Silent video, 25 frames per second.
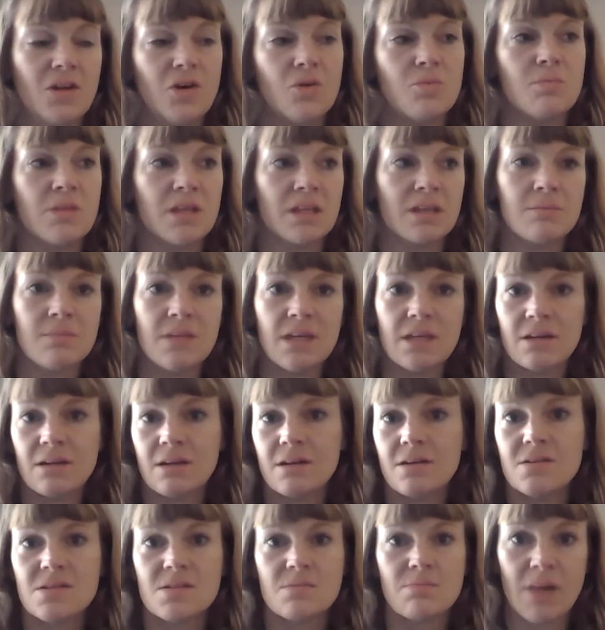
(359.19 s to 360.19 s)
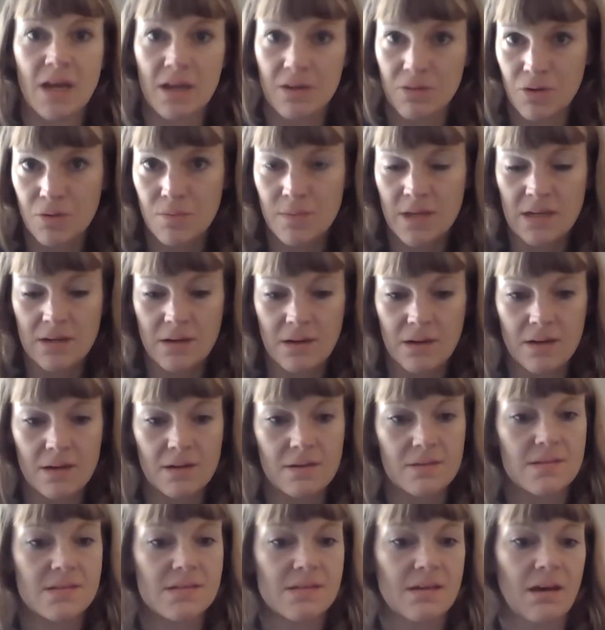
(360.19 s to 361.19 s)
millimeters,
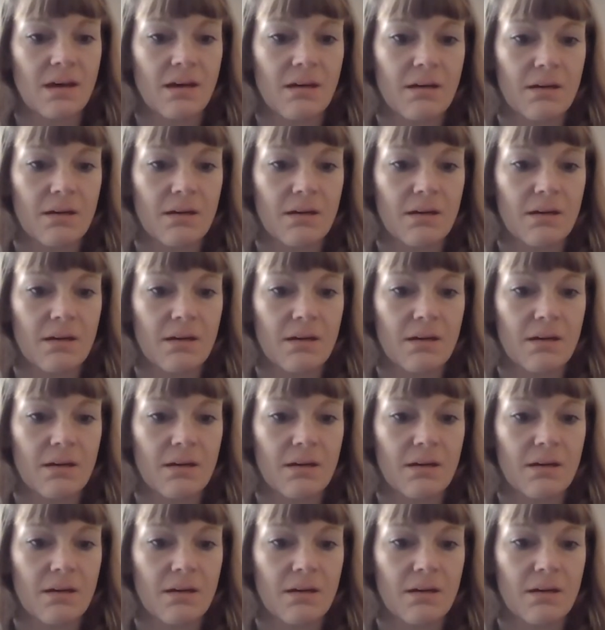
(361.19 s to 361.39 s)
micrometers.